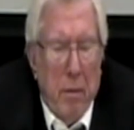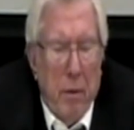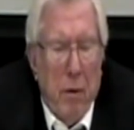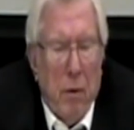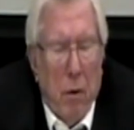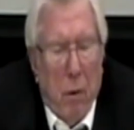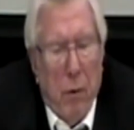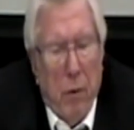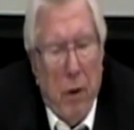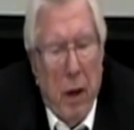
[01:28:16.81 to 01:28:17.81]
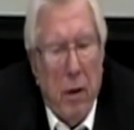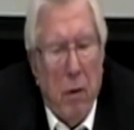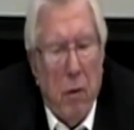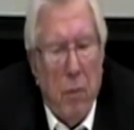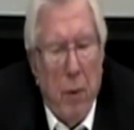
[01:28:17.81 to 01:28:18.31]
when you go, you can
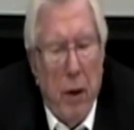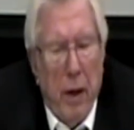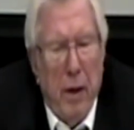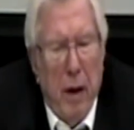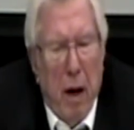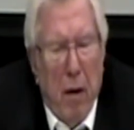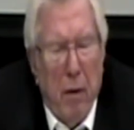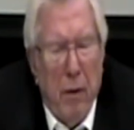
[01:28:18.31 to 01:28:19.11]
go to Berlin now,